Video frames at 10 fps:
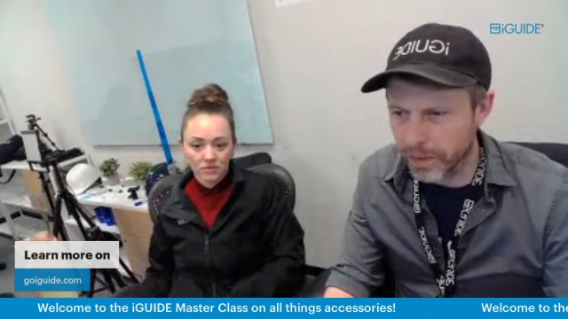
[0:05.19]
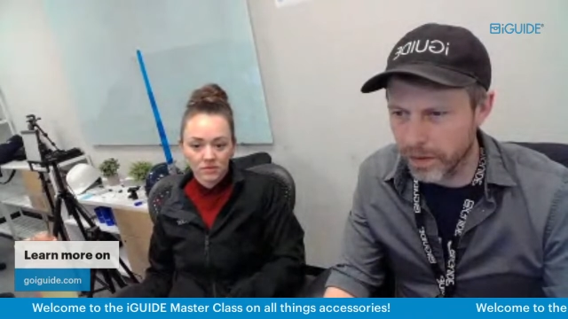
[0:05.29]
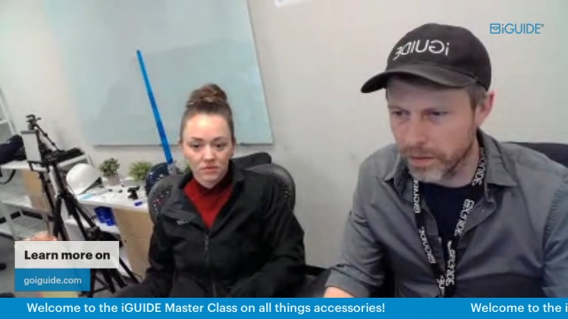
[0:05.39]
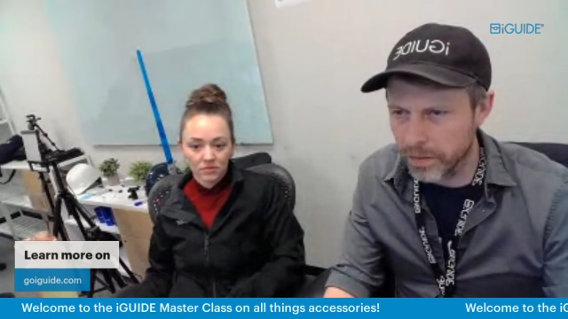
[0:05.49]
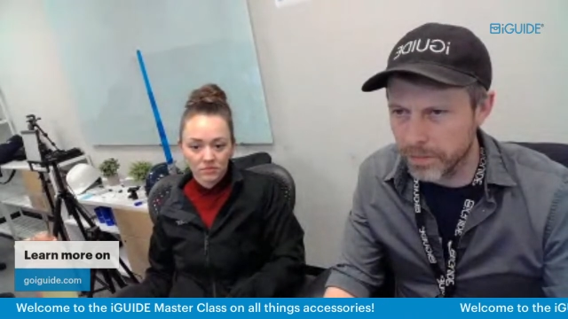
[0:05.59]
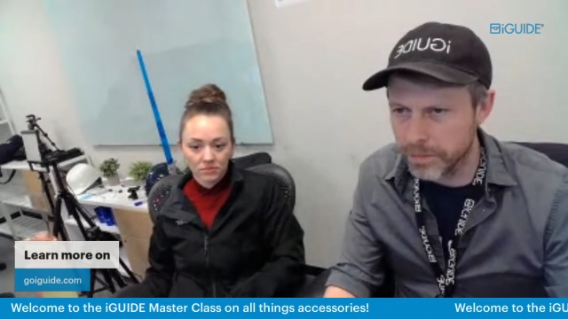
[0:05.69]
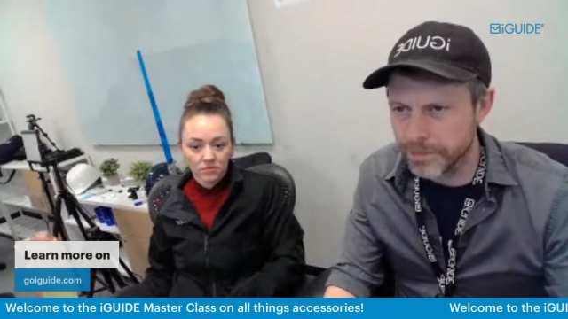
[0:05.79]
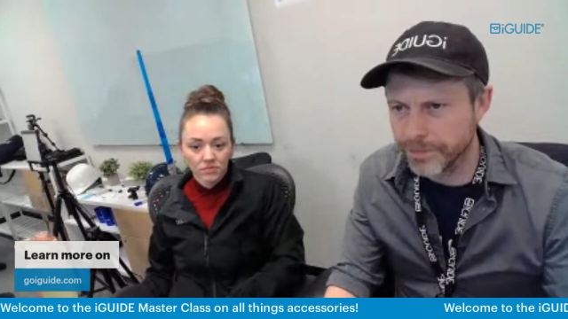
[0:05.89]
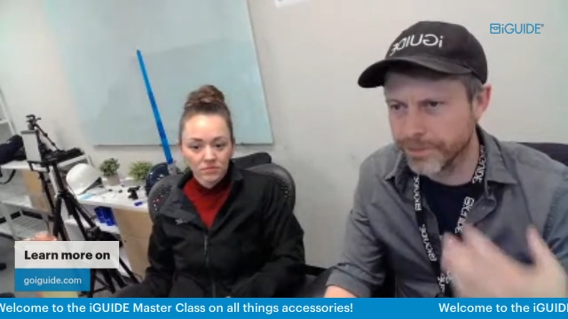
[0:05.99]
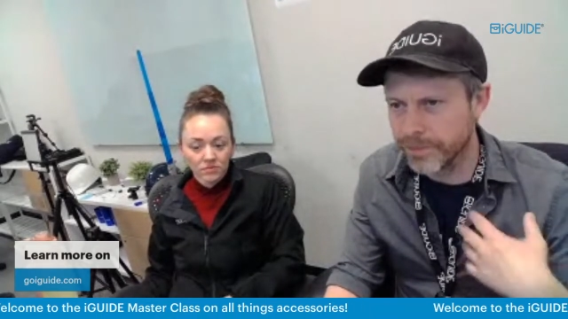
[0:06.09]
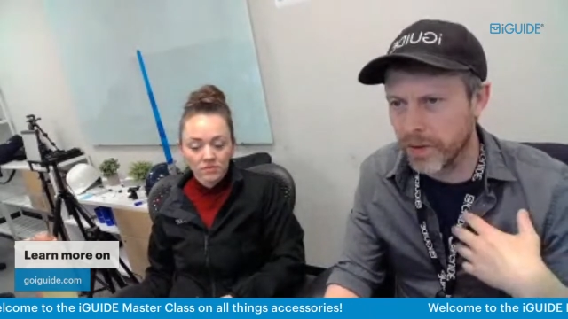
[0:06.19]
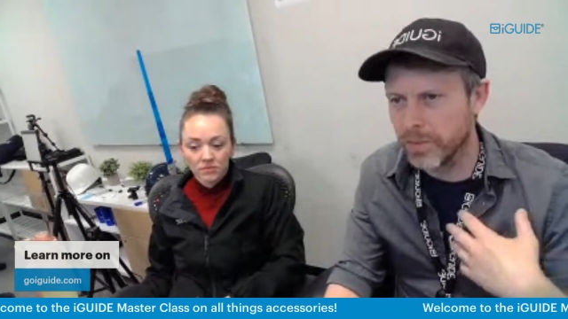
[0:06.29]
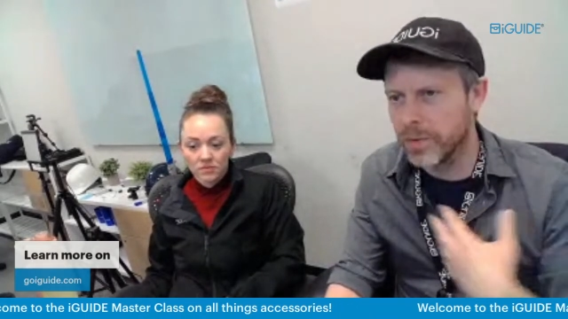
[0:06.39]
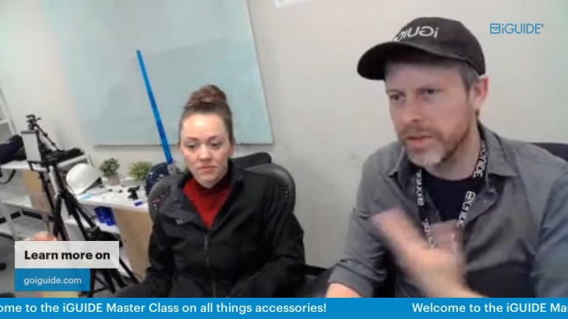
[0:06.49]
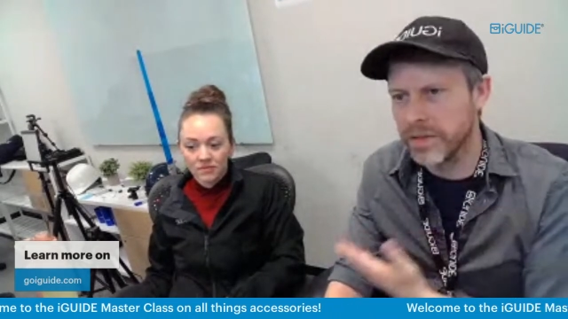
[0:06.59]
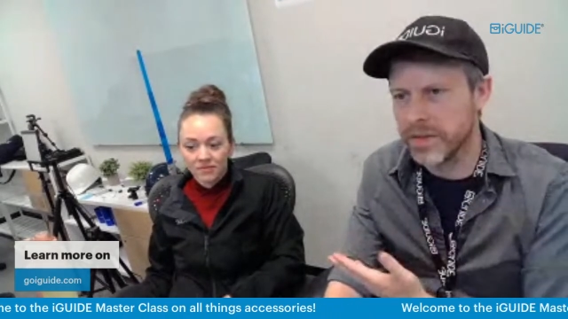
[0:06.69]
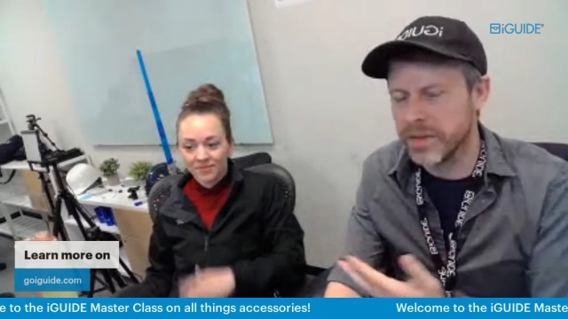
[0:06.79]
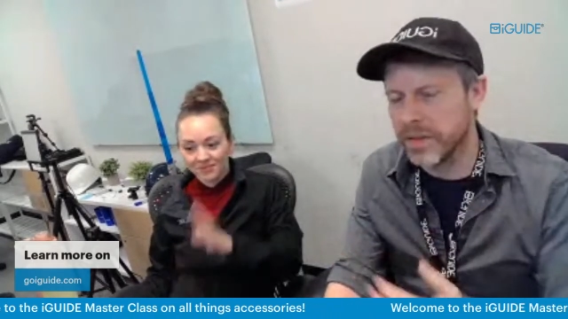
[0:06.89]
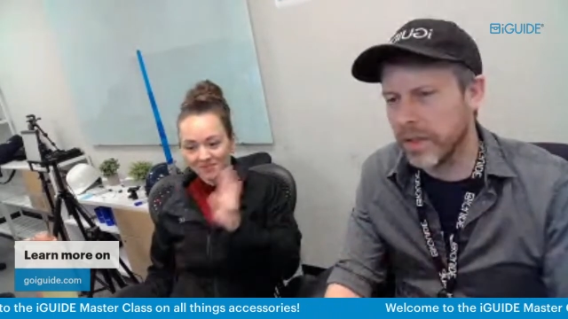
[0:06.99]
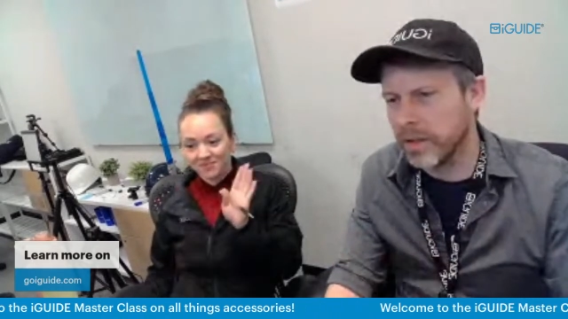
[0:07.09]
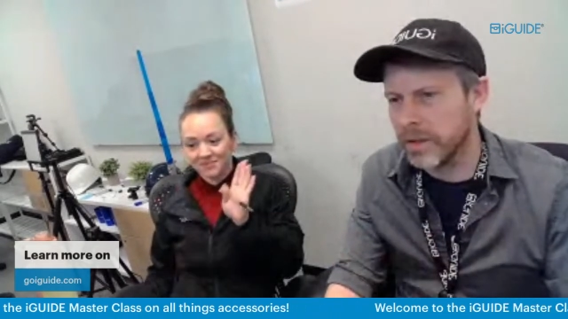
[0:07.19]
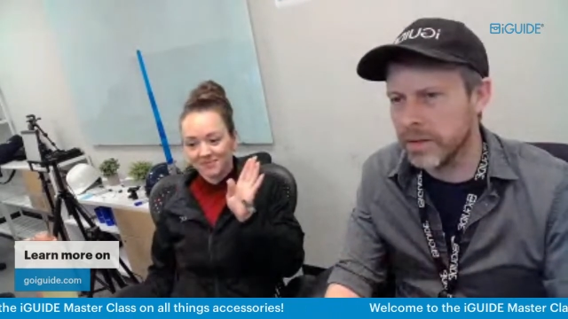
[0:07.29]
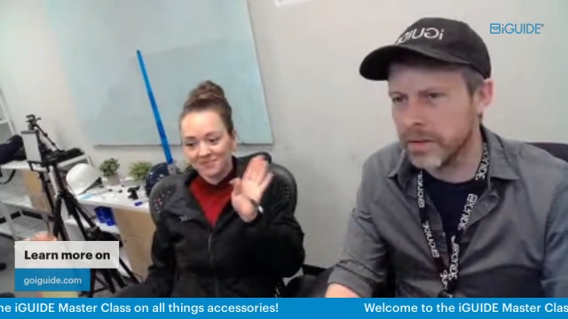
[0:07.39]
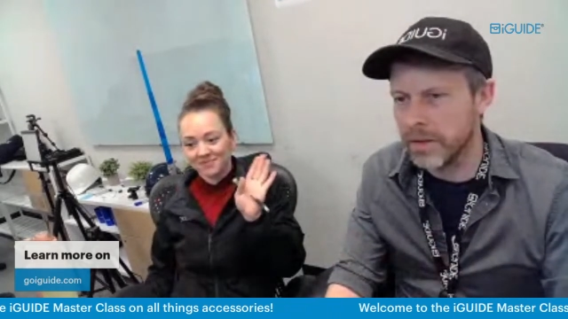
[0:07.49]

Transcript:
Speaker 1: Um, I'm Chris. This is Kelly,